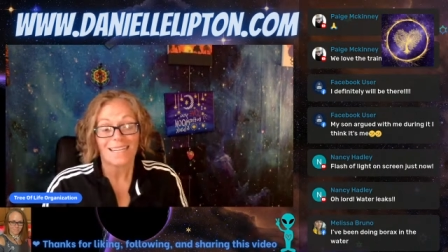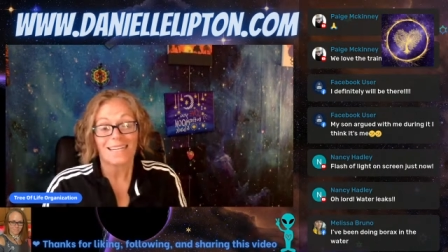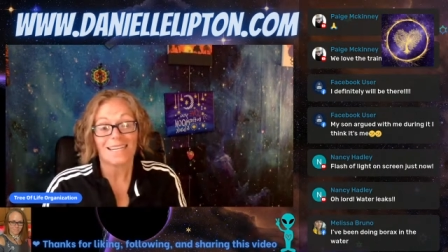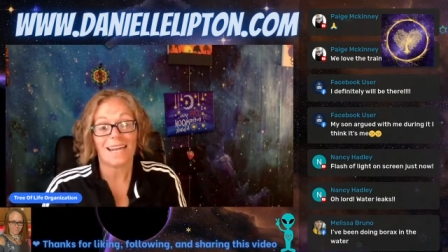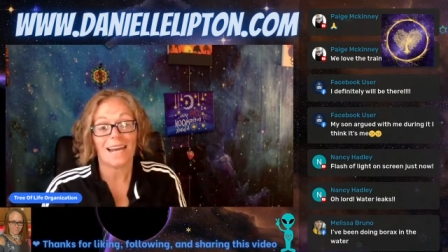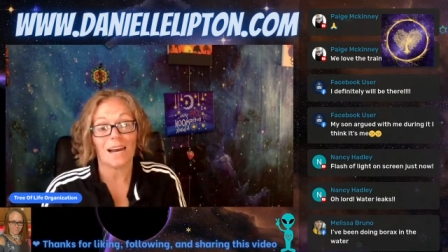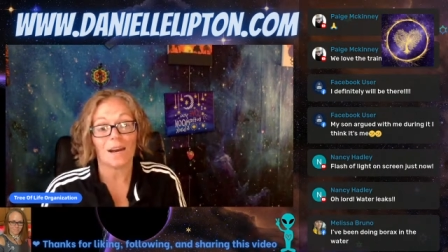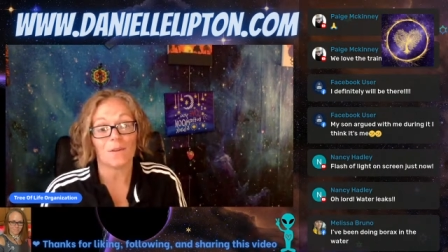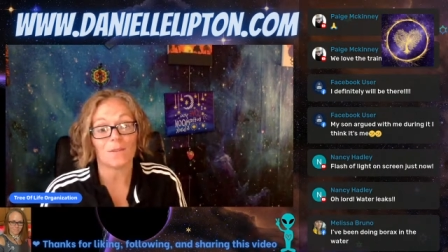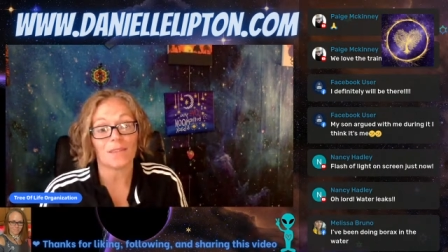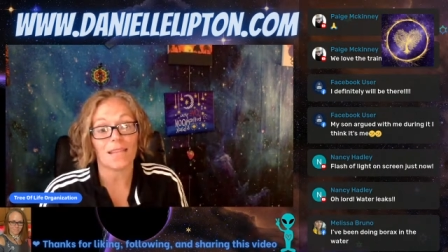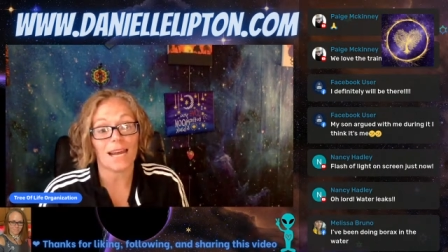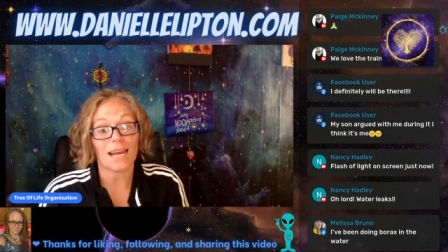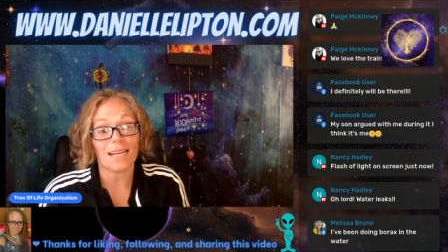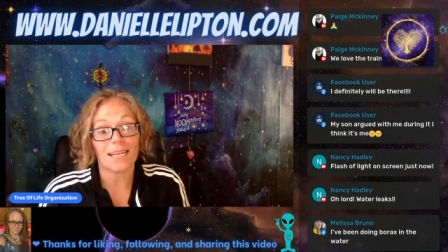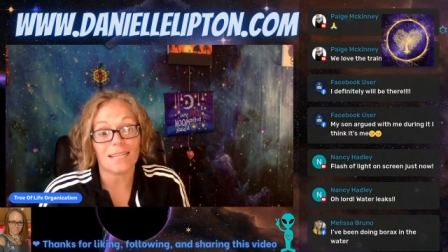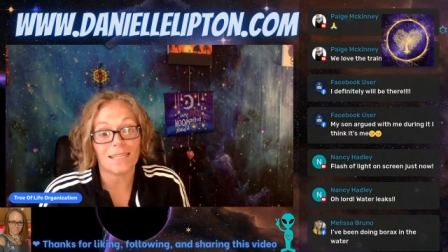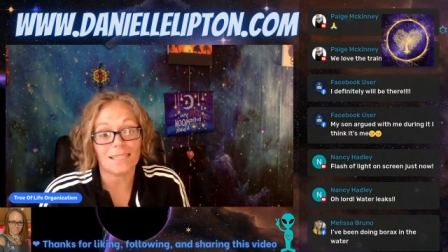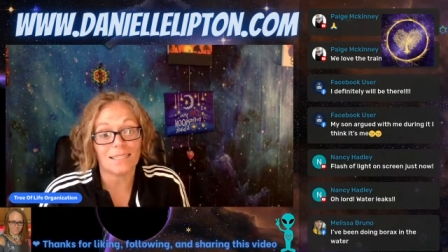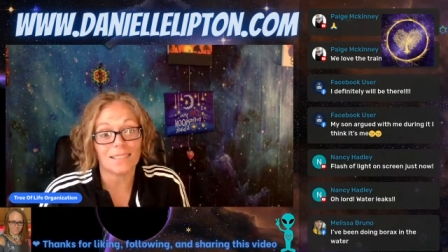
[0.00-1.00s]
Now,
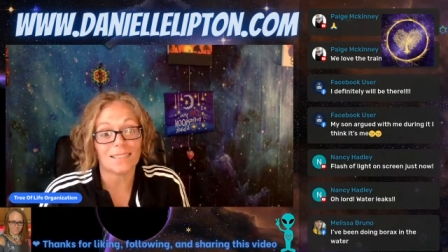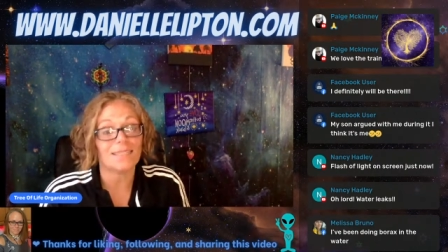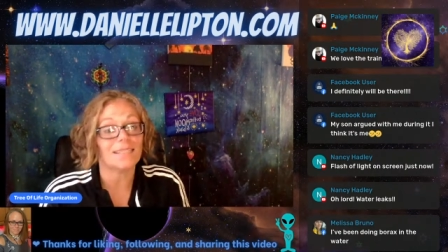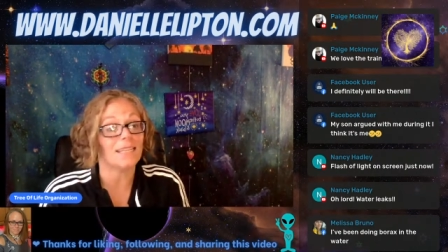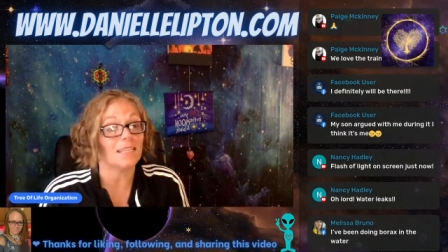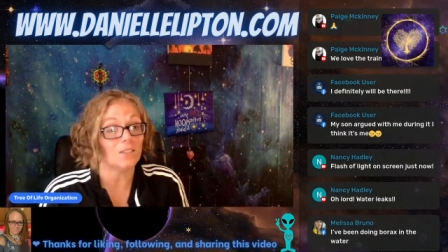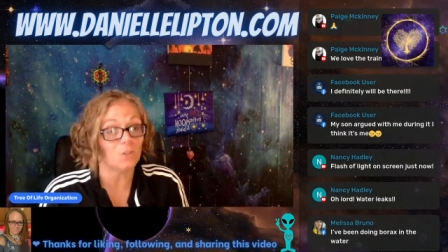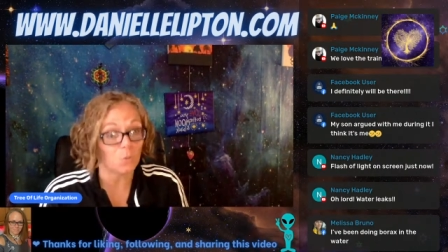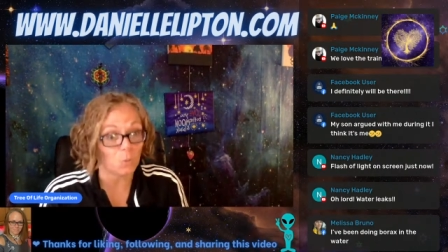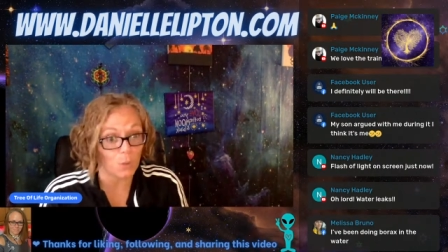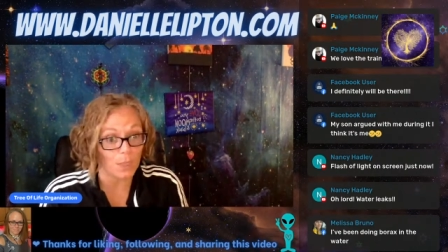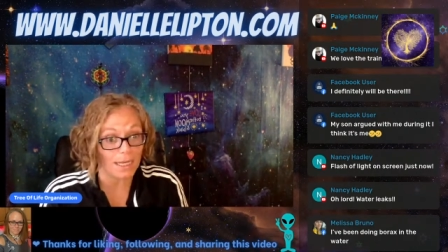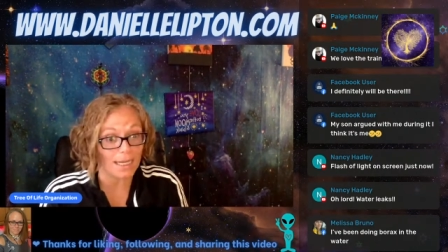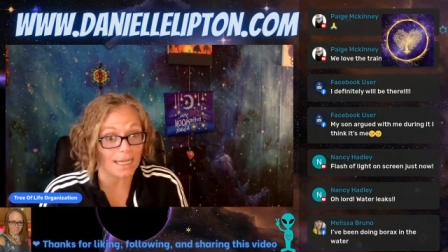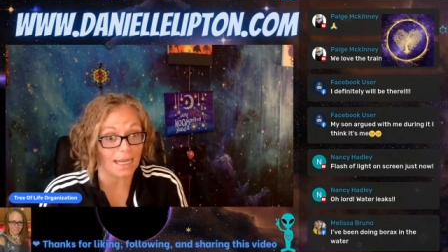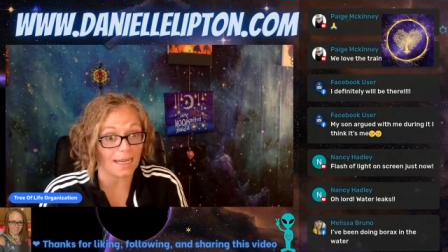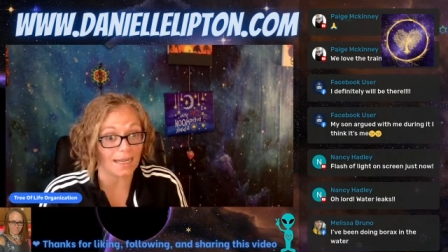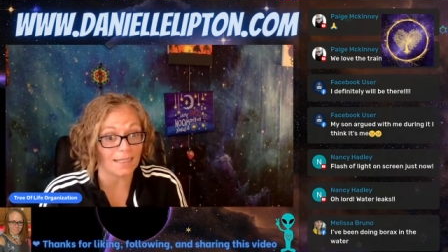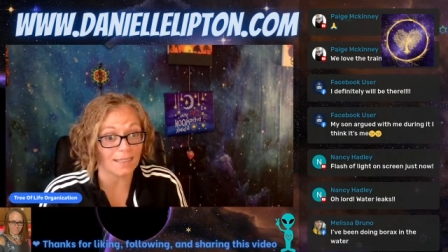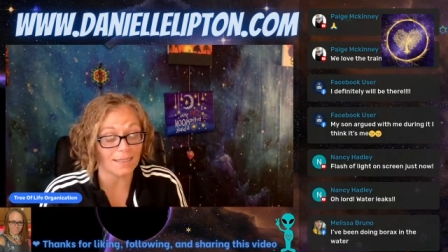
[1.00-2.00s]
that is this
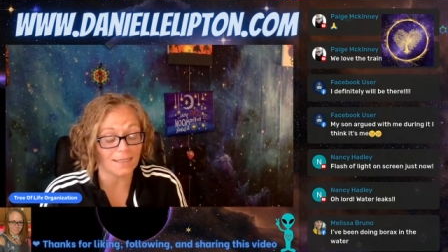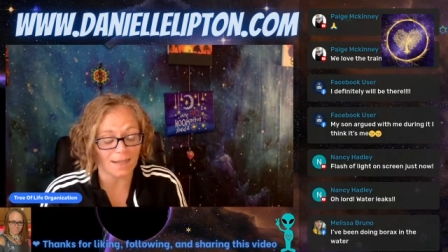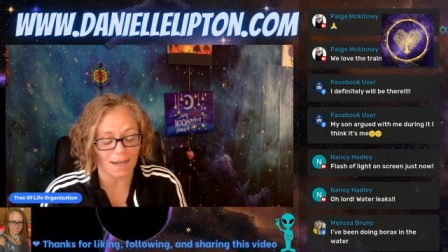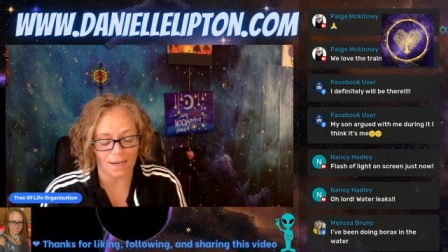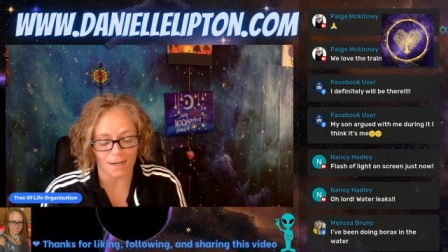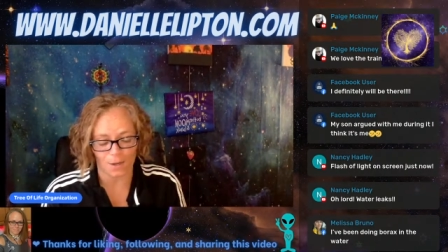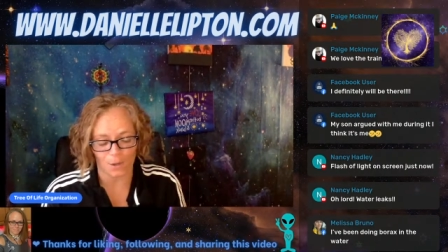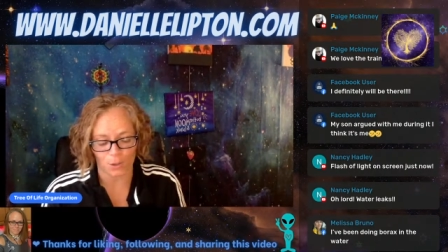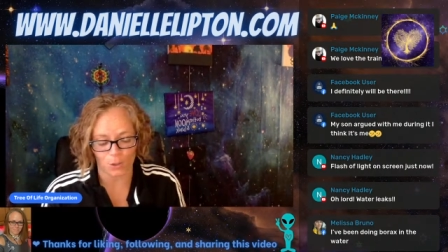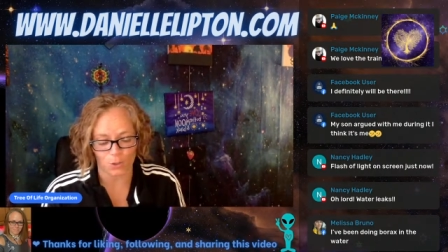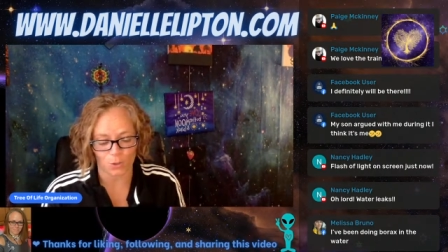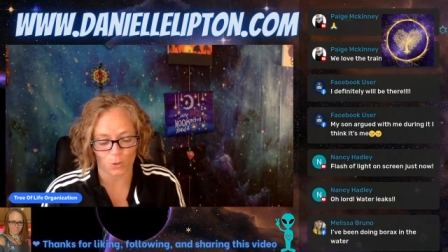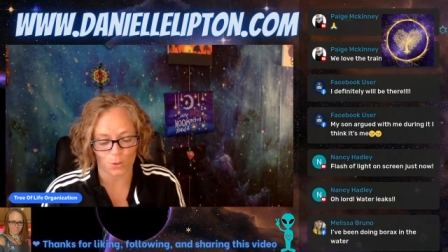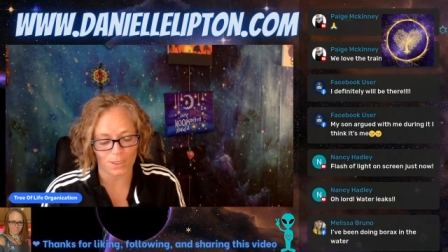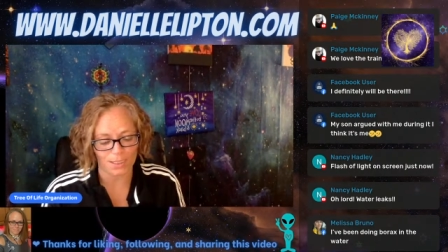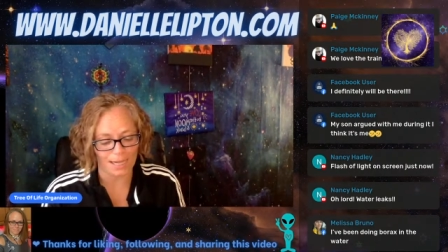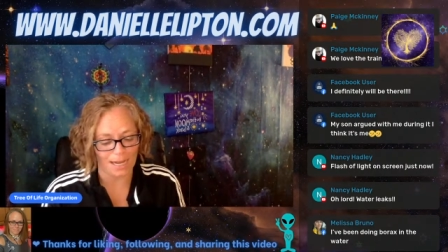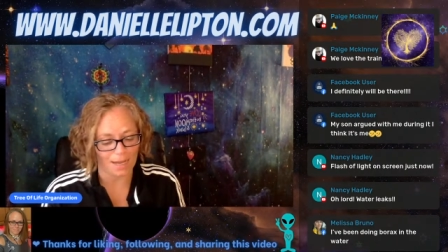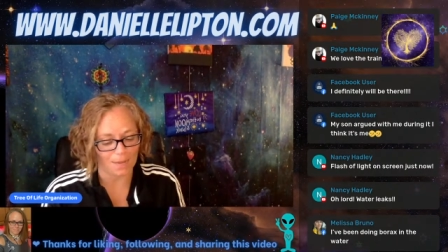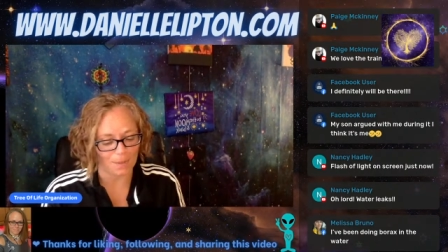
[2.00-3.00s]
weekend. I know it's
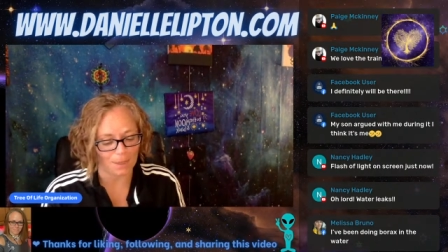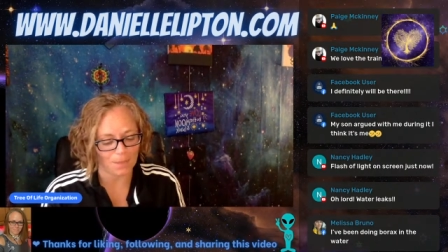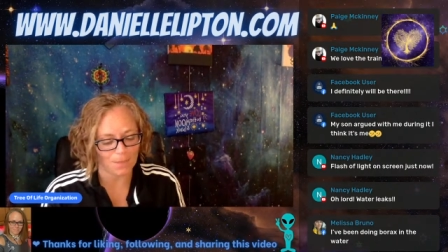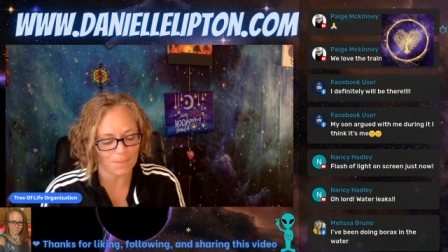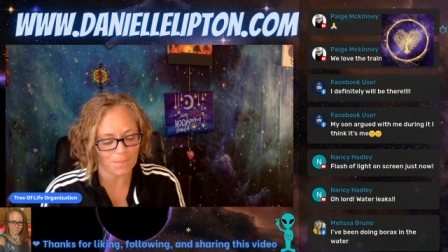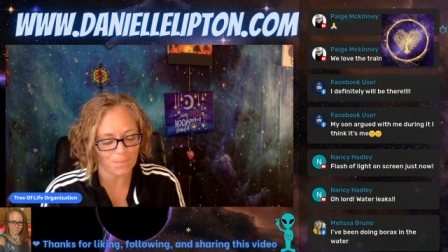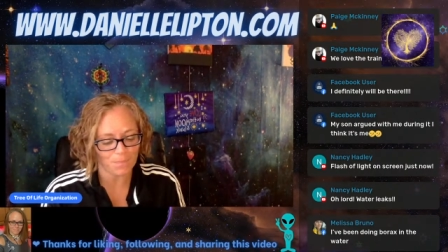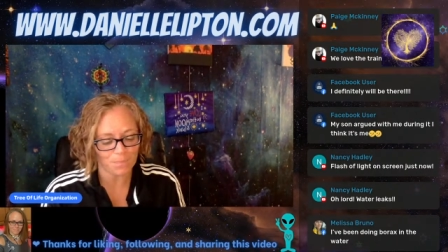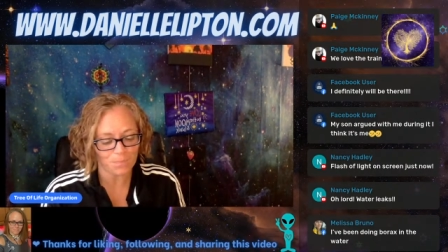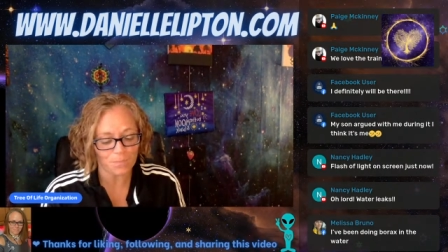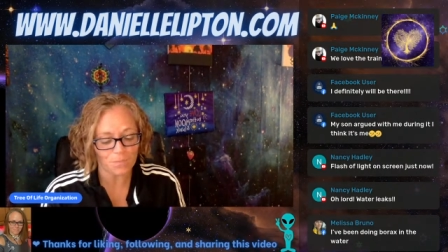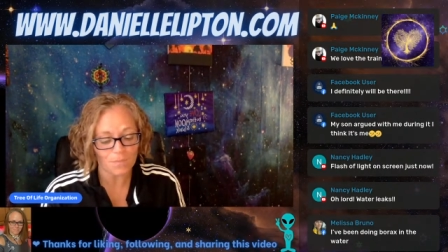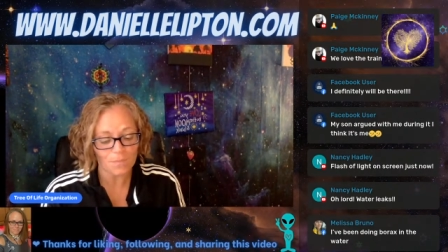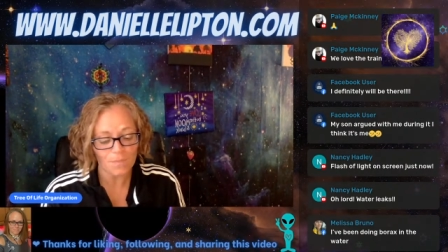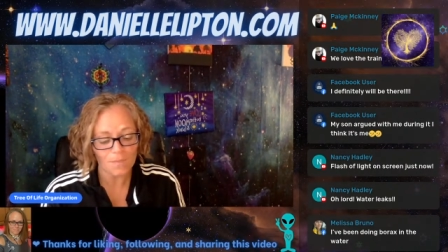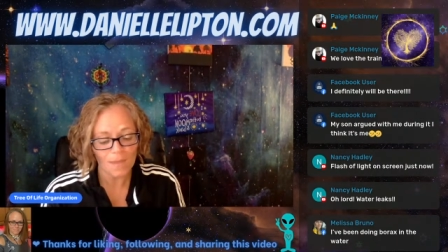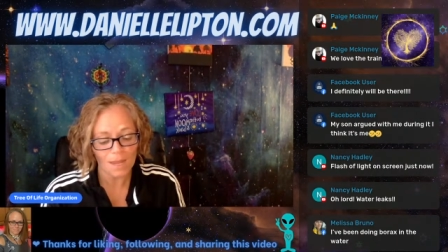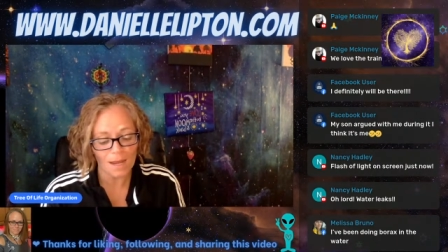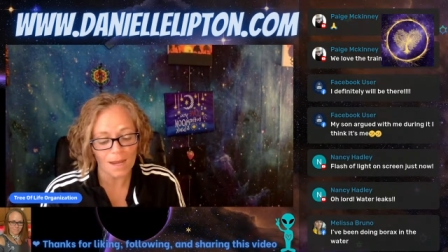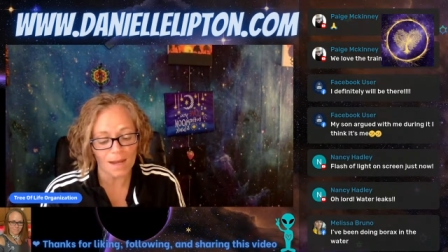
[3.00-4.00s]
short timing.
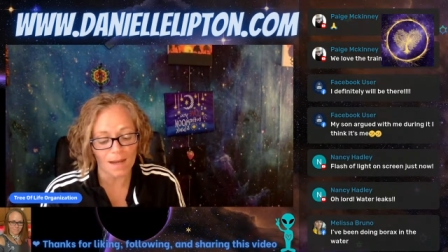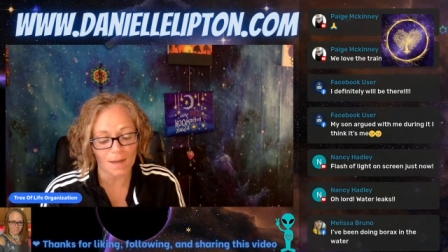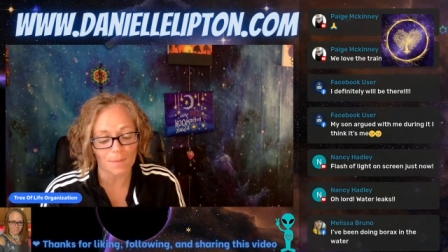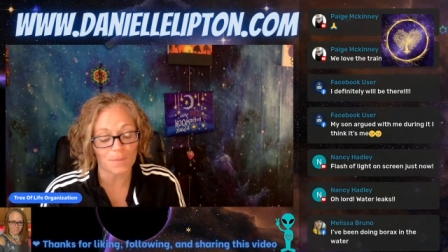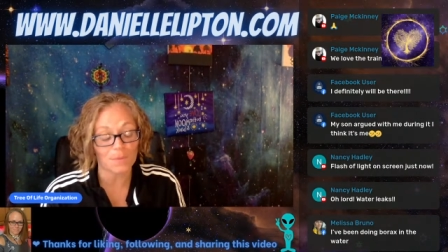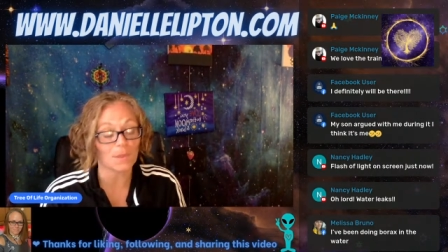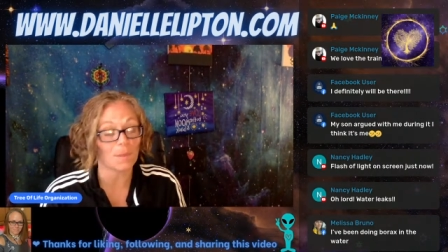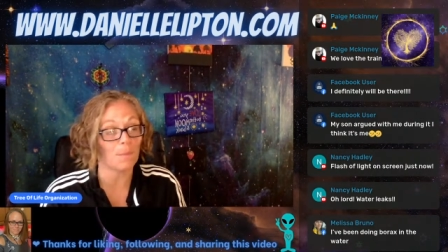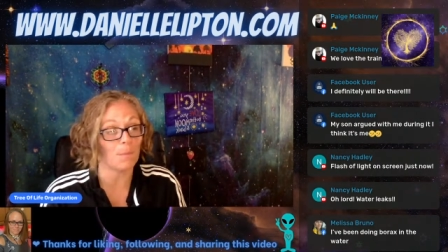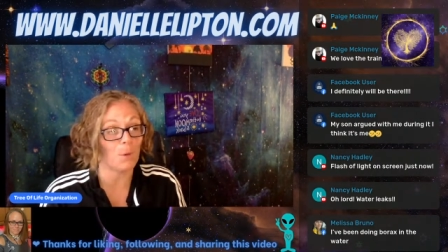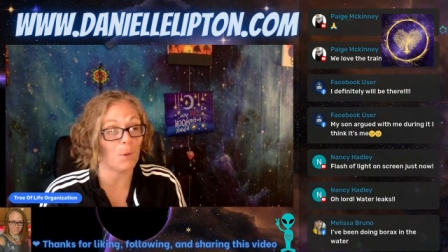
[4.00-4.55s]
The